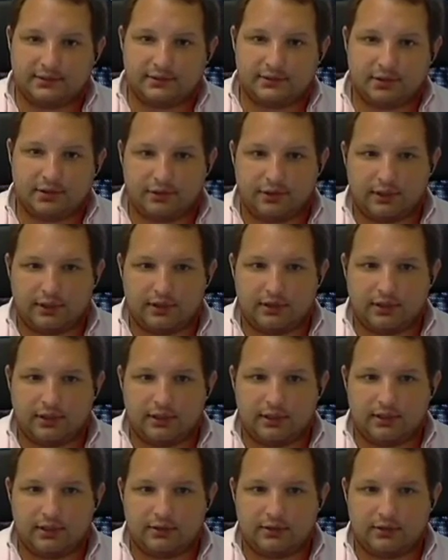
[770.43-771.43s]
So
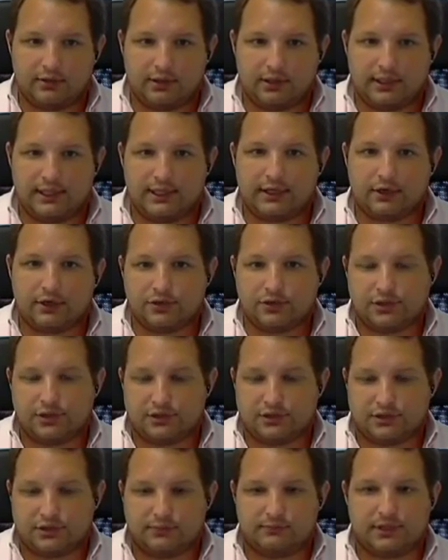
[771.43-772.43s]
the
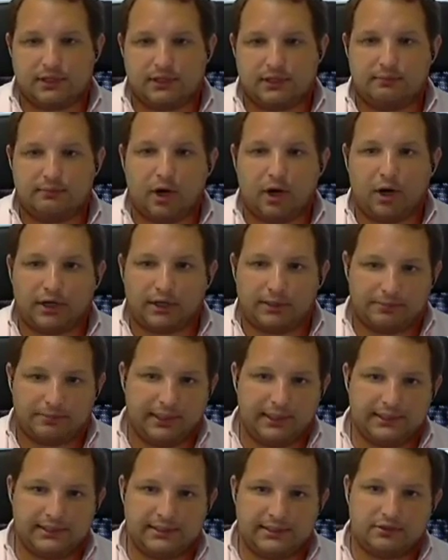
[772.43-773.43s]
ecosystems and the
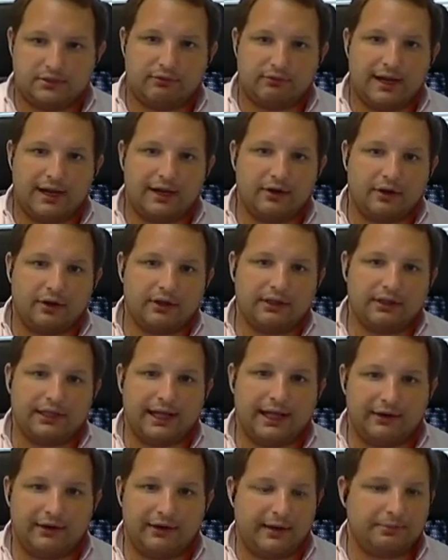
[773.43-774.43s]
marketplaces around
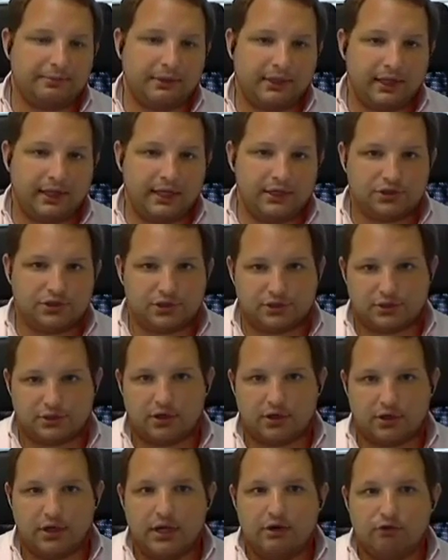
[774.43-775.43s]
cloud applications
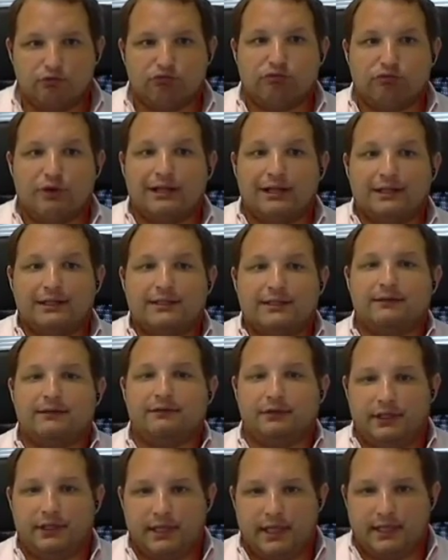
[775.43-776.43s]
are
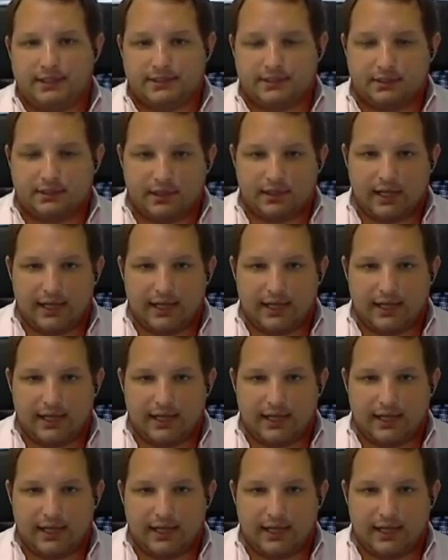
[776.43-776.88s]
relatively nascent.